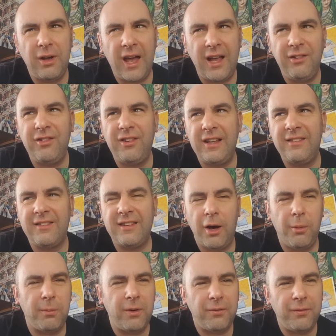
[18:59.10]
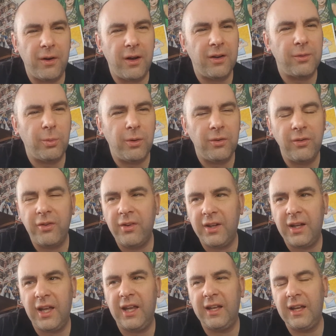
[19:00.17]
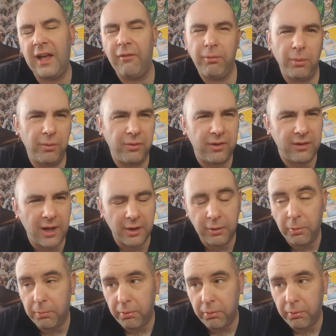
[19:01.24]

Edge did set up the first ones. He gave one to Daniel